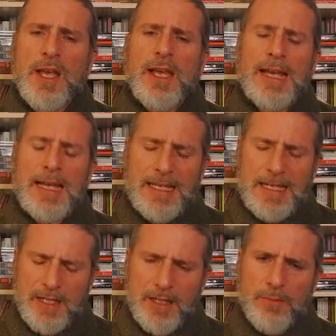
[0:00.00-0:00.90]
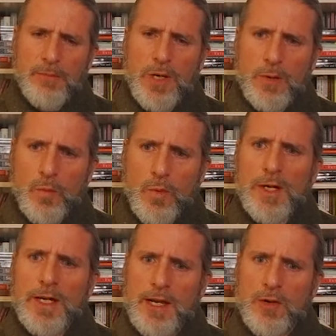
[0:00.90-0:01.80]
uh, it ended up uh,
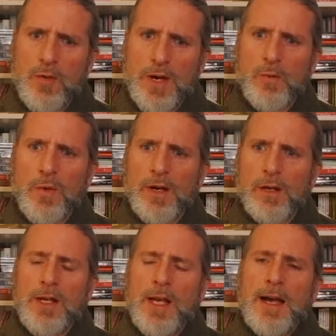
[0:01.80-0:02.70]
working out quite well.